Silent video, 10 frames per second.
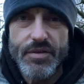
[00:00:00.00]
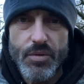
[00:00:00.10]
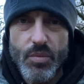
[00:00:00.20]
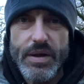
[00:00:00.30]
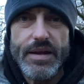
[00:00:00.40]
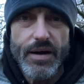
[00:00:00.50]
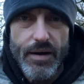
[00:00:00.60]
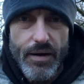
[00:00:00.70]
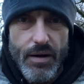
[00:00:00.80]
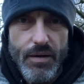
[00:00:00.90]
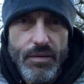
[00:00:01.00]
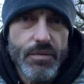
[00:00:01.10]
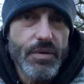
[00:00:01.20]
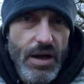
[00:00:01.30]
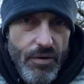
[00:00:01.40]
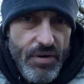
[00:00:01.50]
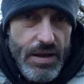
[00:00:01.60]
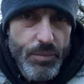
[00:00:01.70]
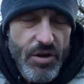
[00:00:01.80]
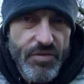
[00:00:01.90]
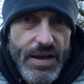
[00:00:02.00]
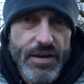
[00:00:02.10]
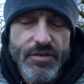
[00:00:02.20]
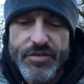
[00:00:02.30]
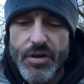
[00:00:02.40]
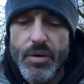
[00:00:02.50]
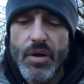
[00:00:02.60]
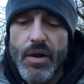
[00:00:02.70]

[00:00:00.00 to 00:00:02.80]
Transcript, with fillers: that we are currently moving into